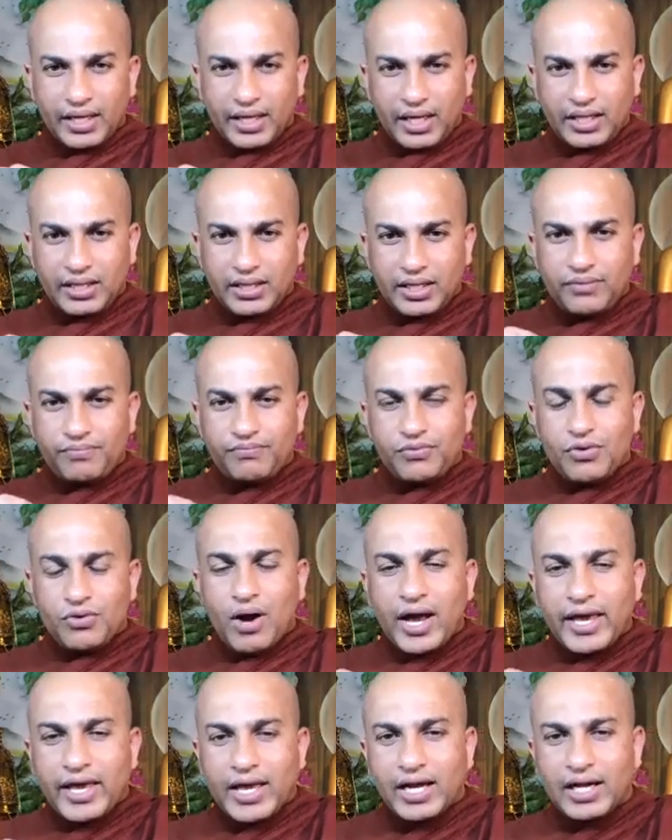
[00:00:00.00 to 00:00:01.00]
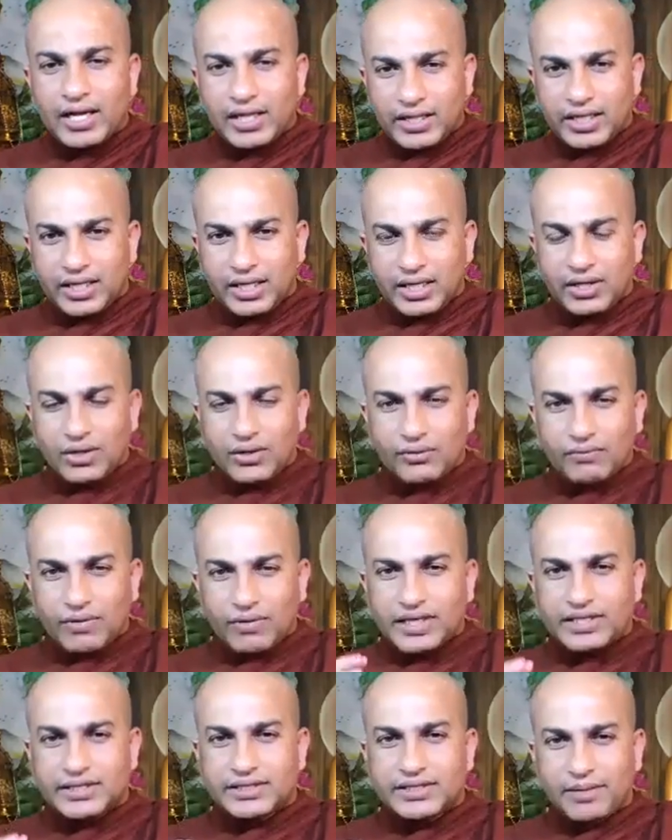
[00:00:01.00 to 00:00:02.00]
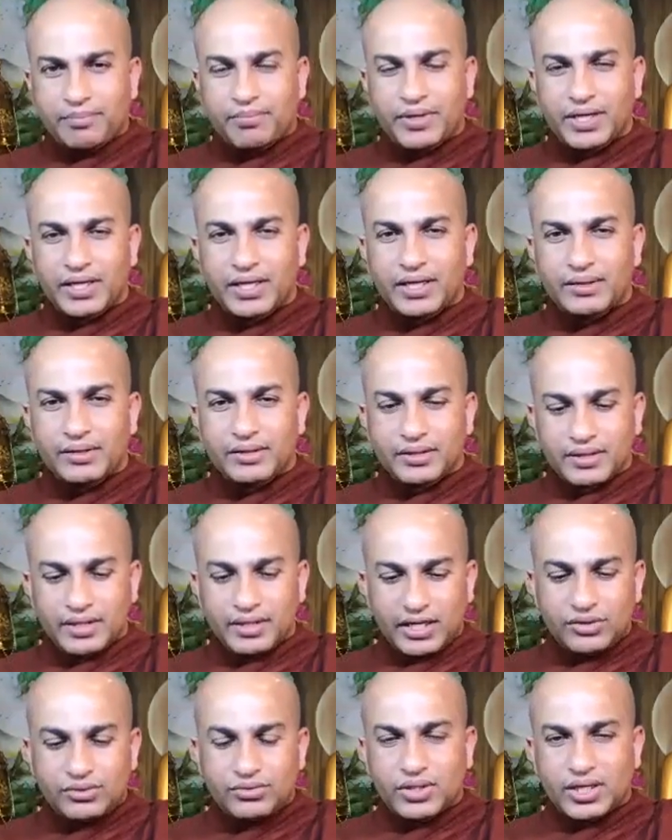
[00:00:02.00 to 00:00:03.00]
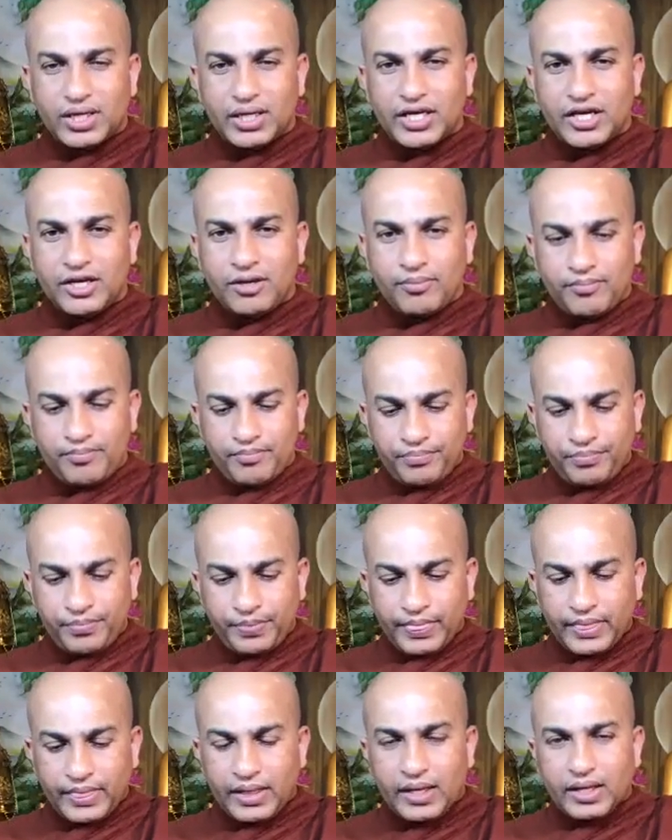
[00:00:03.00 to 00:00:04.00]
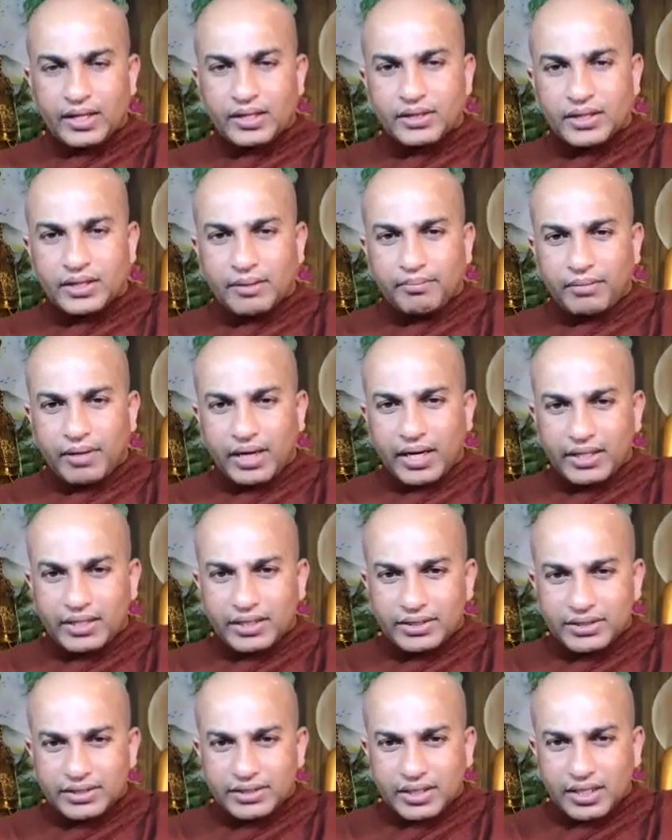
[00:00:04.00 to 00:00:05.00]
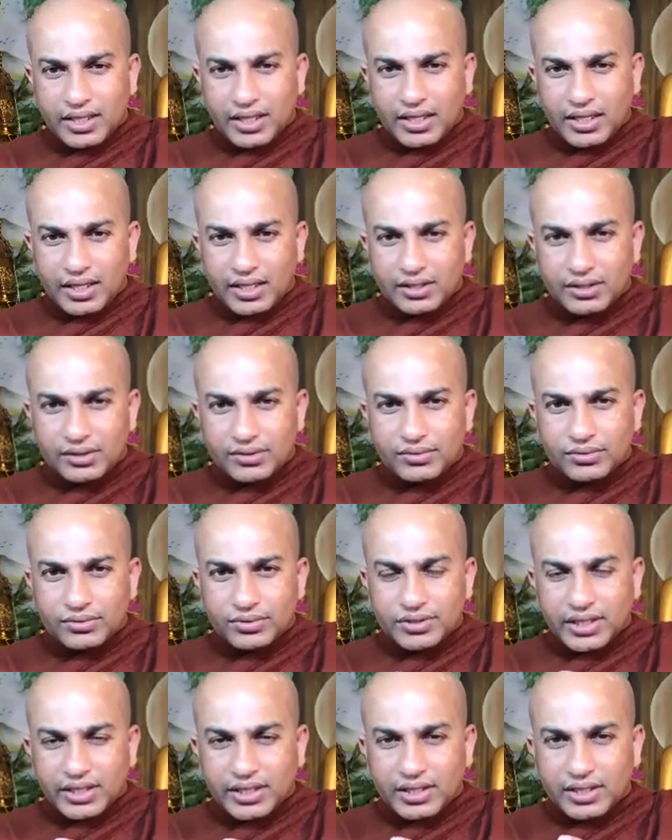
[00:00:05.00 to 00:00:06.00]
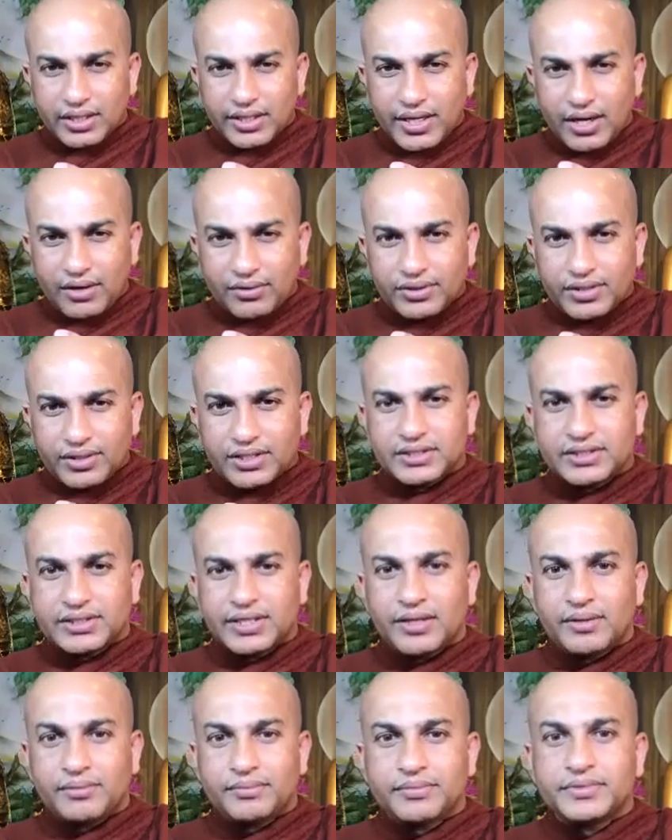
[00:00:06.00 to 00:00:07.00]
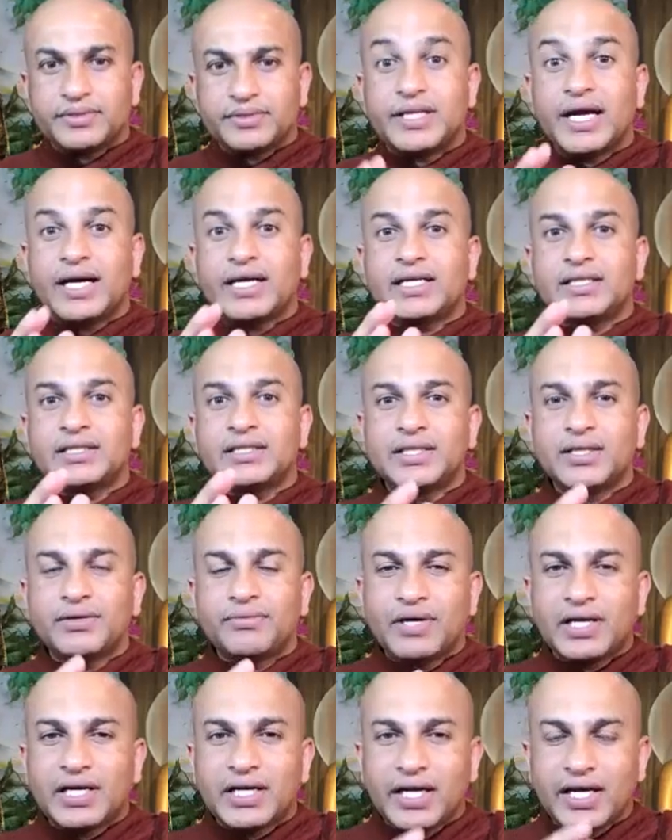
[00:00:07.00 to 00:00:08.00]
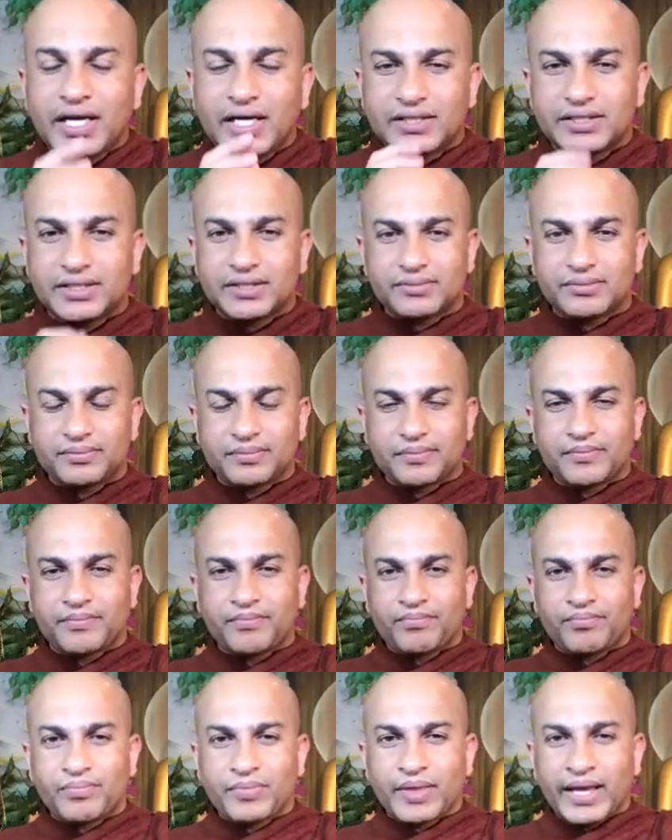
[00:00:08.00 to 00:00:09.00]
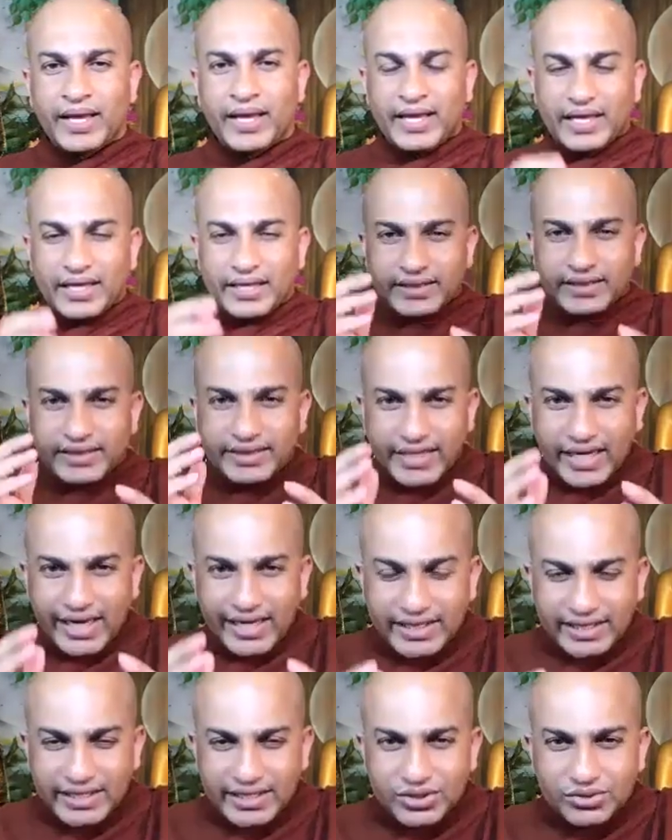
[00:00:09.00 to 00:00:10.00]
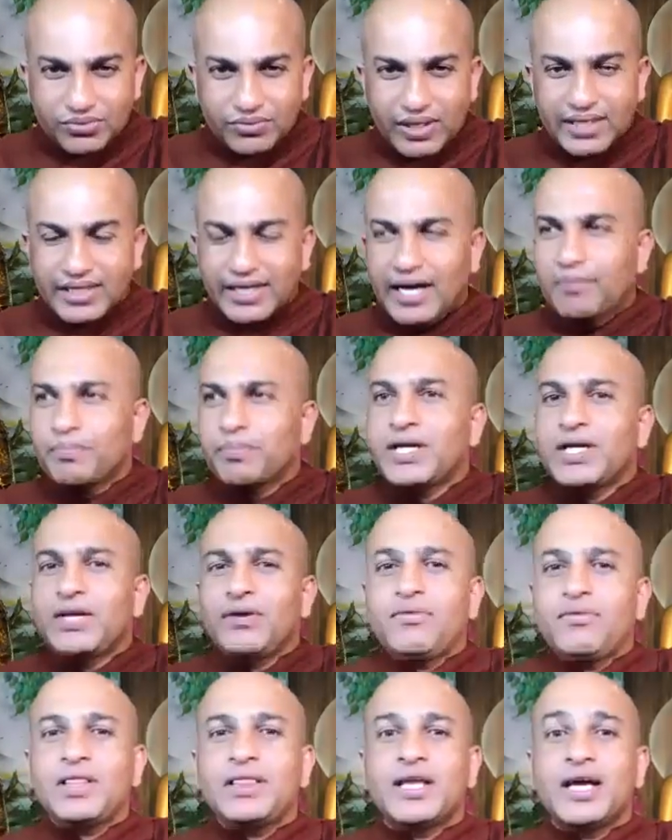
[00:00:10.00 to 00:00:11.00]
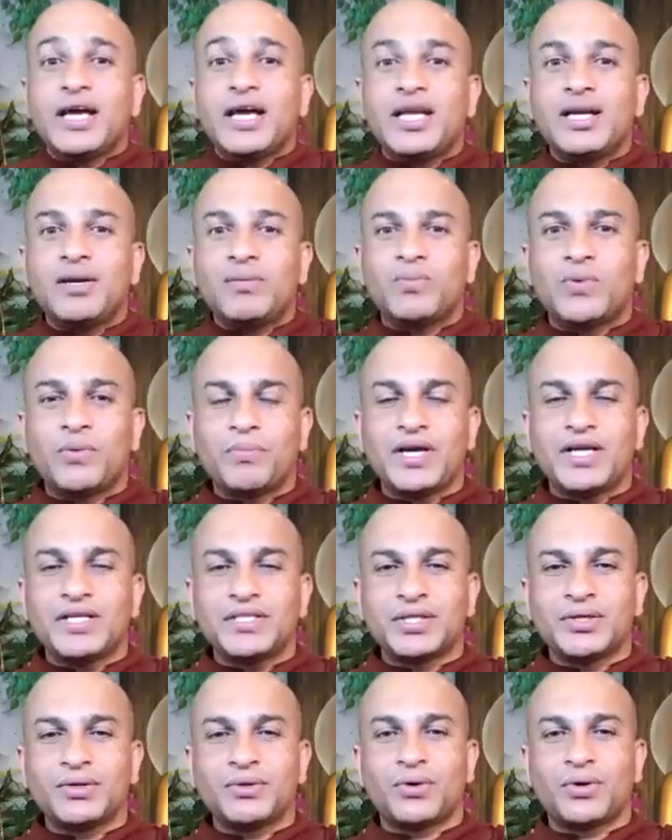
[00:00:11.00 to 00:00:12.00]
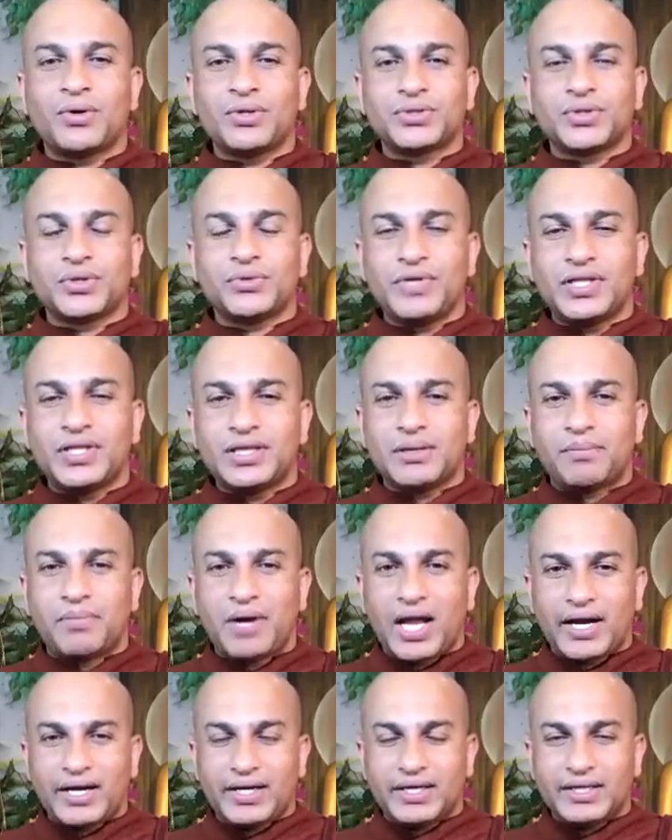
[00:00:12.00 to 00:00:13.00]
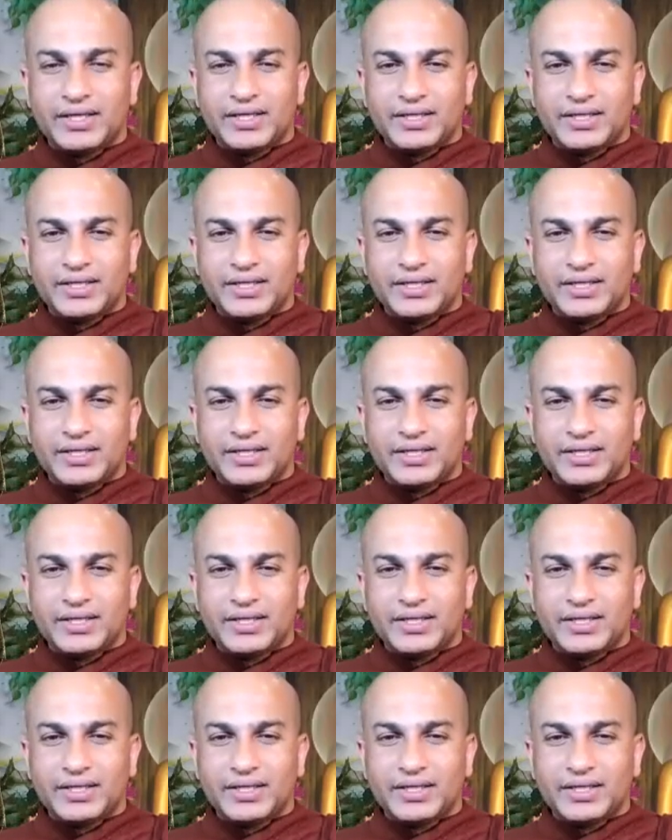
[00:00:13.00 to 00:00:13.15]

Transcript: And if you are healthy, what is happening? Naturally, the blood start to settle down itself. That is the very nature. That is what happening with the information also with the blood.